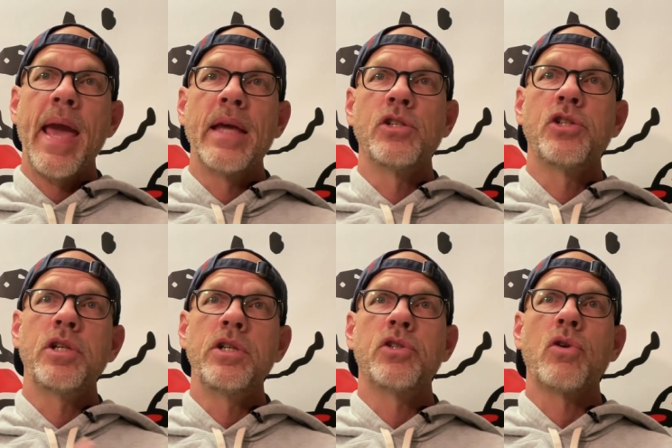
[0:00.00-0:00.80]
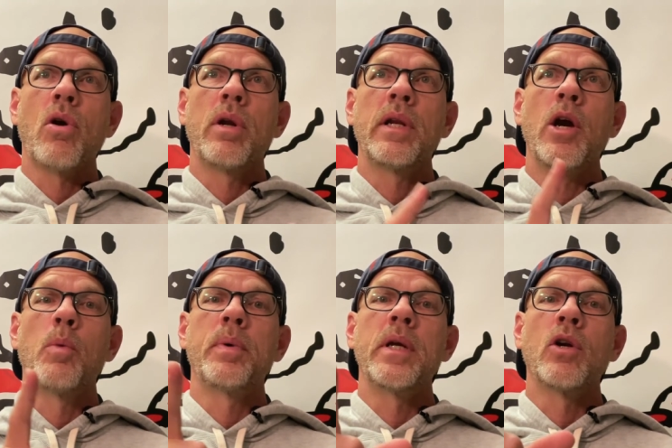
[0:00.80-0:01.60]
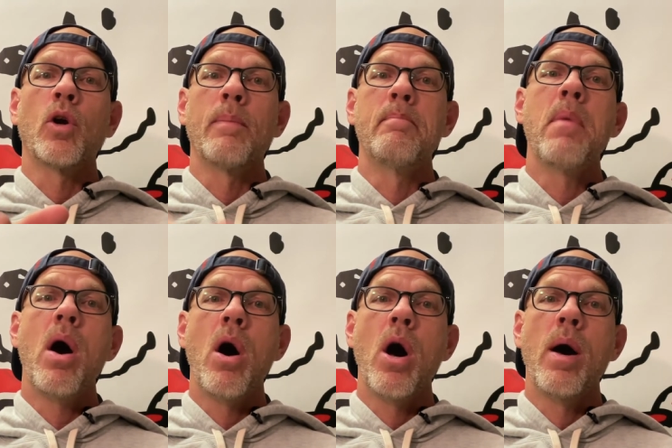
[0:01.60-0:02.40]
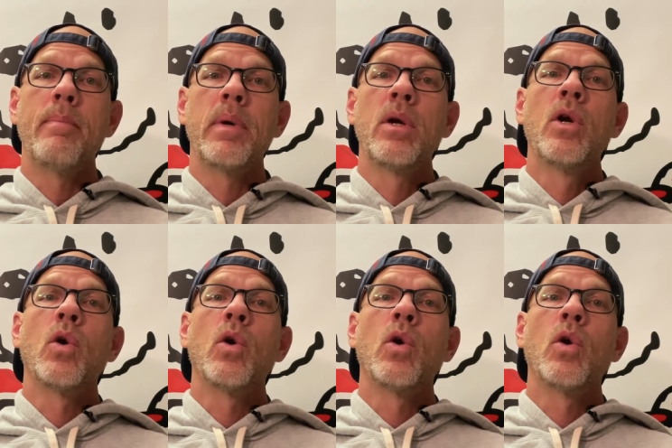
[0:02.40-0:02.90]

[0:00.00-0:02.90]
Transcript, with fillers: and she started helping her mom